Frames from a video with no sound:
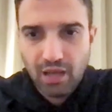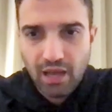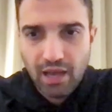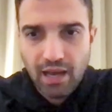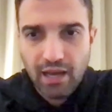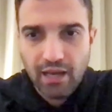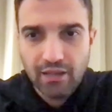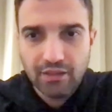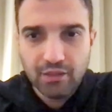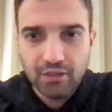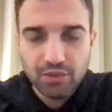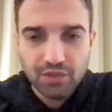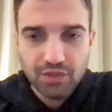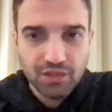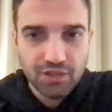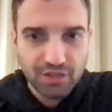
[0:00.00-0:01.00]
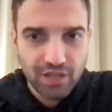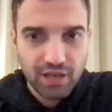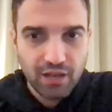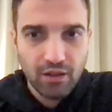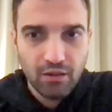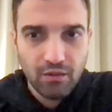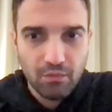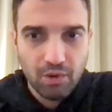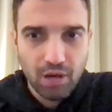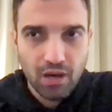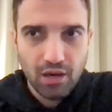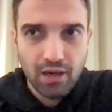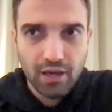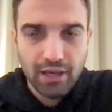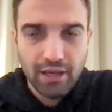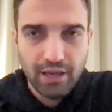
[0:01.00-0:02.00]
and it was to sell
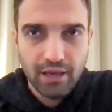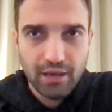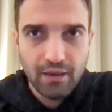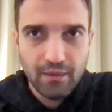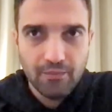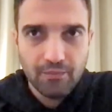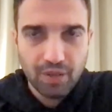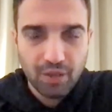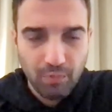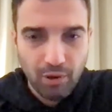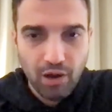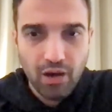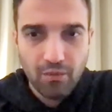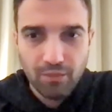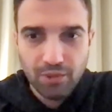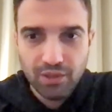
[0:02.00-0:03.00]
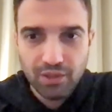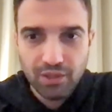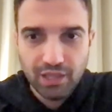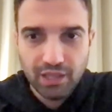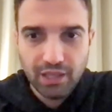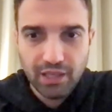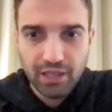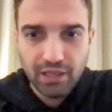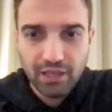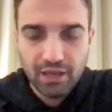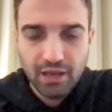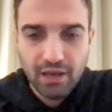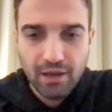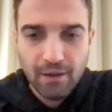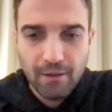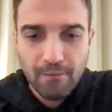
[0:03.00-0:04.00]
my um, apartment in
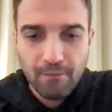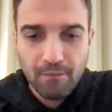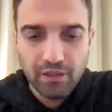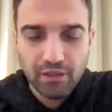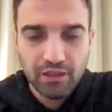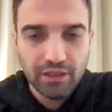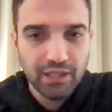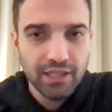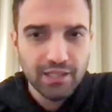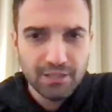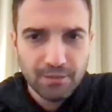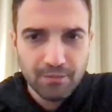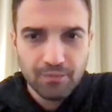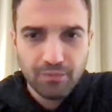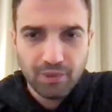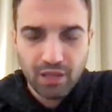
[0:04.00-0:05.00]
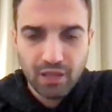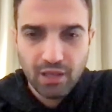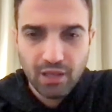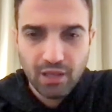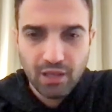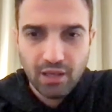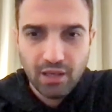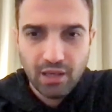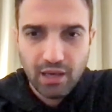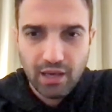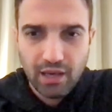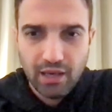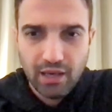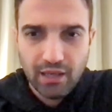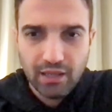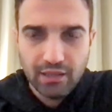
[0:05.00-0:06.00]
um, Mill East.
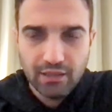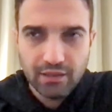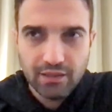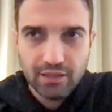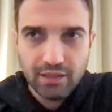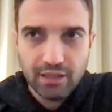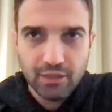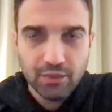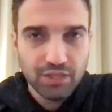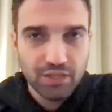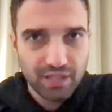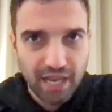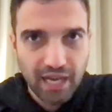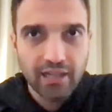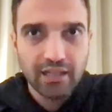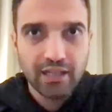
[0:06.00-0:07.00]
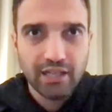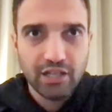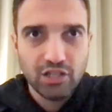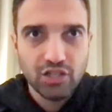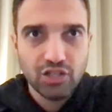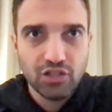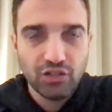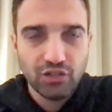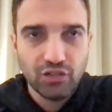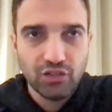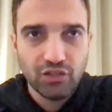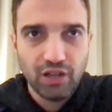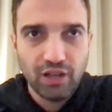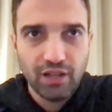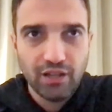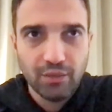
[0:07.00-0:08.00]
And uh, he was the second agent
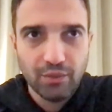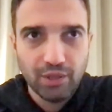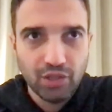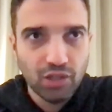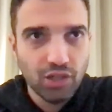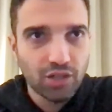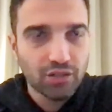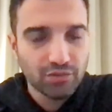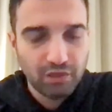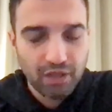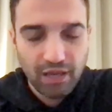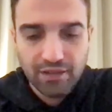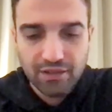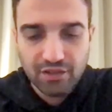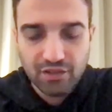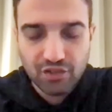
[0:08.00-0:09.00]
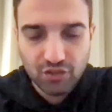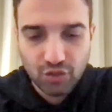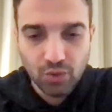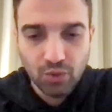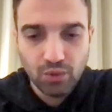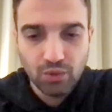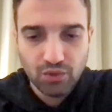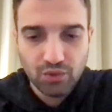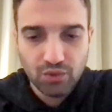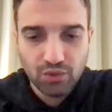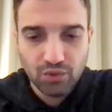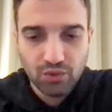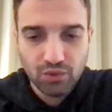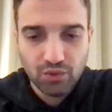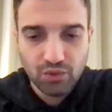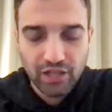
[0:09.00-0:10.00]
uh, that we got as a sole sort
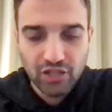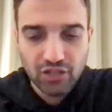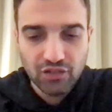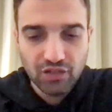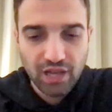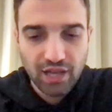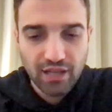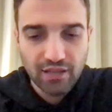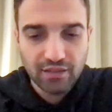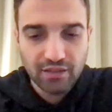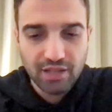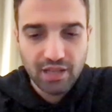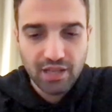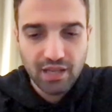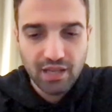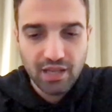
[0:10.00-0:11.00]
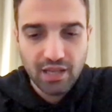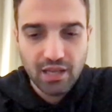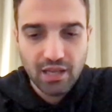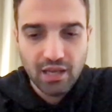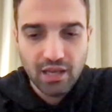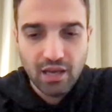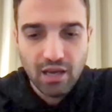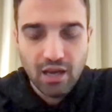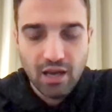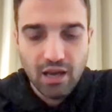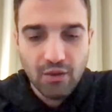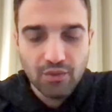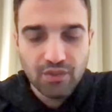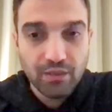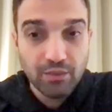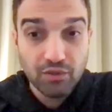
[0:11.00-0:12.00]
of agent, and he uh,
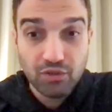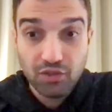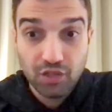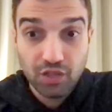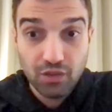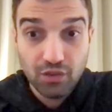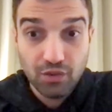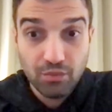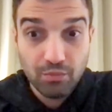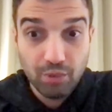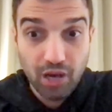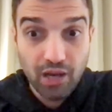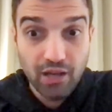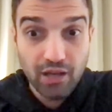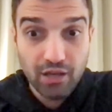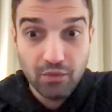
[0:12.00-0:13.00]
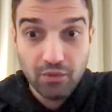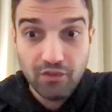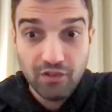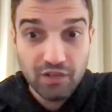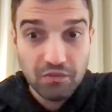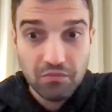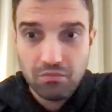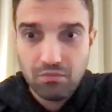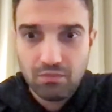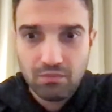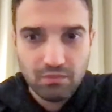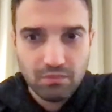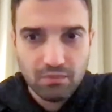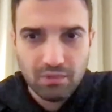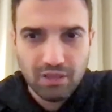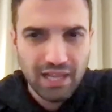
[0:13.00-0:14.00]
was able to secure a buyer within
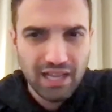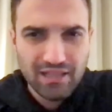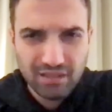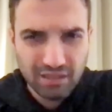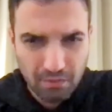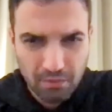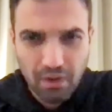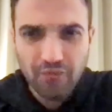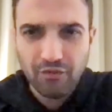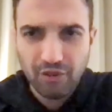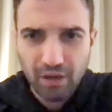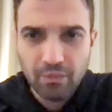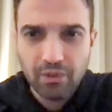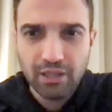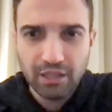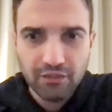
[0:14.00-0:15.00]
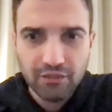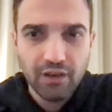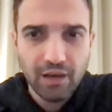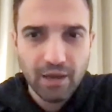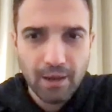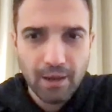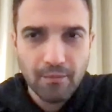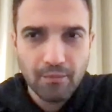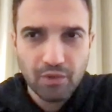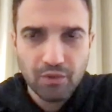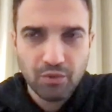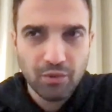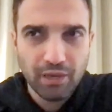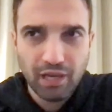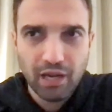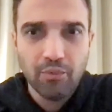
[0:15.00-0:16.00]
less than a month, I believe. Um, it was probably
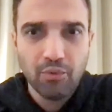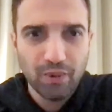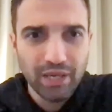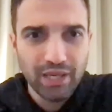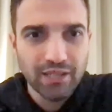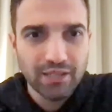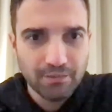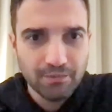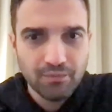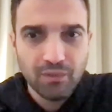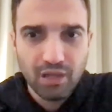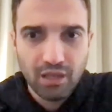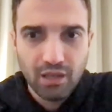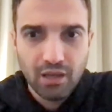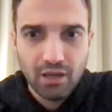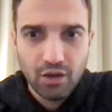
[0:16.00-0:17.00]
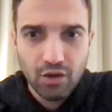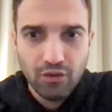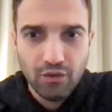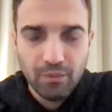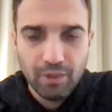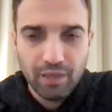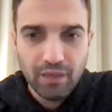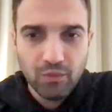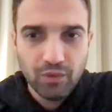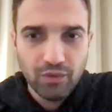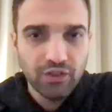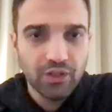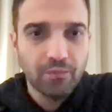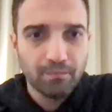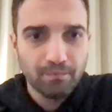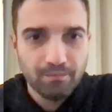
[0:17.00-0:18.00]
a couple of weeks of it being with
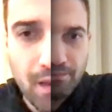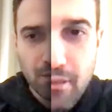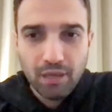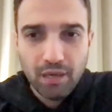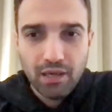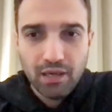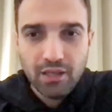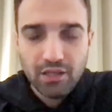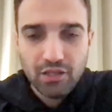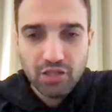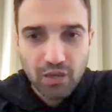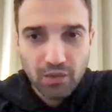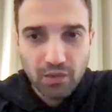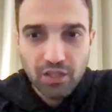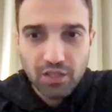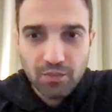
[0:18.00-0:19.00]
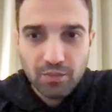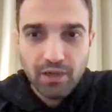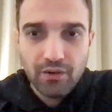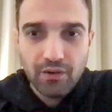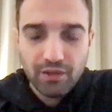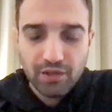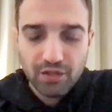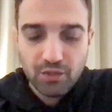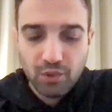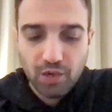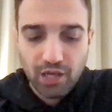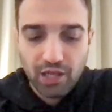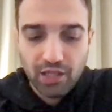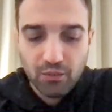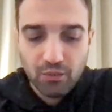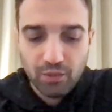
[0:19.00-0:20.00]
them. My general experience
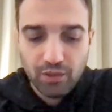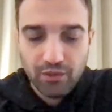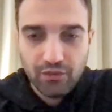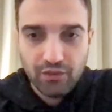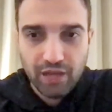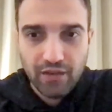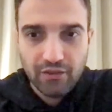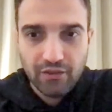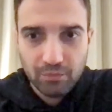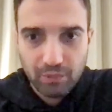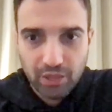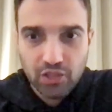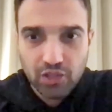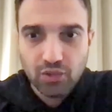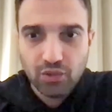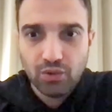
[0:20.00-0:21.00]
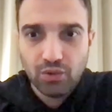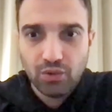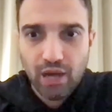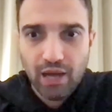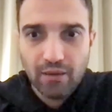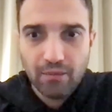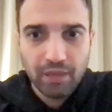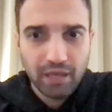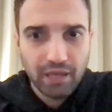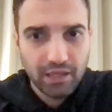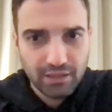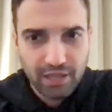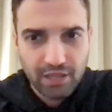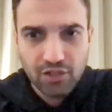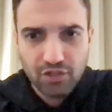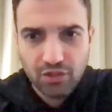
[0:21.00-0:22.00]
working with David Mitchell and by
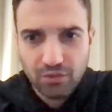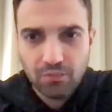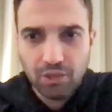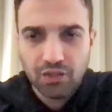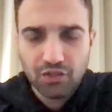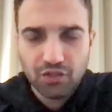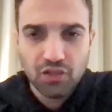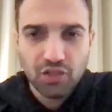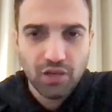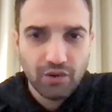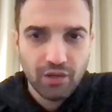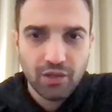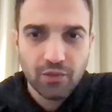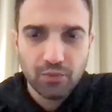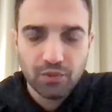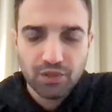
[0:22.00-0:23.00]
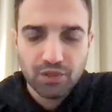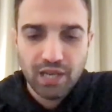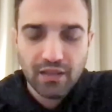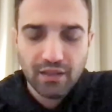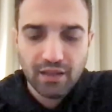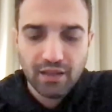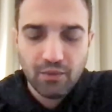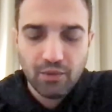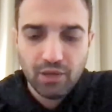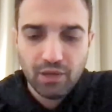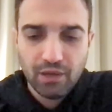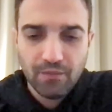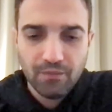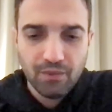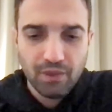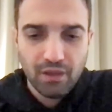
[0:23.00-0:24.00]
extension Martyn Gerrard was that they
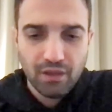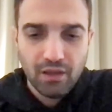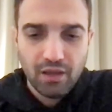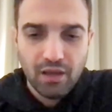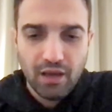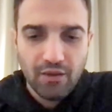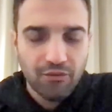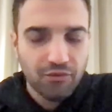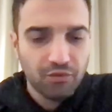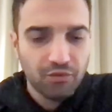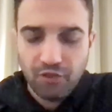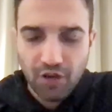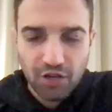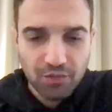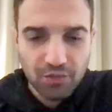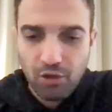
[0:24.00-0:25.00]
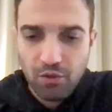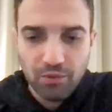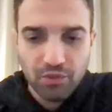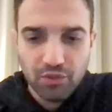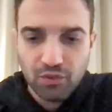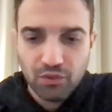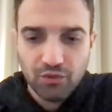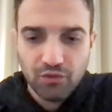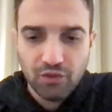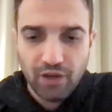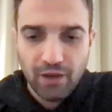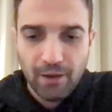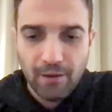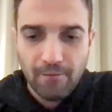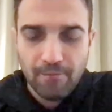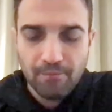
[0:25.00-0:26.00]
were and from the first moment, sort of
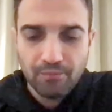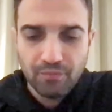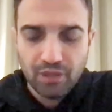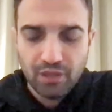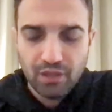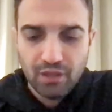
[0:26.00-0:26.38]
um,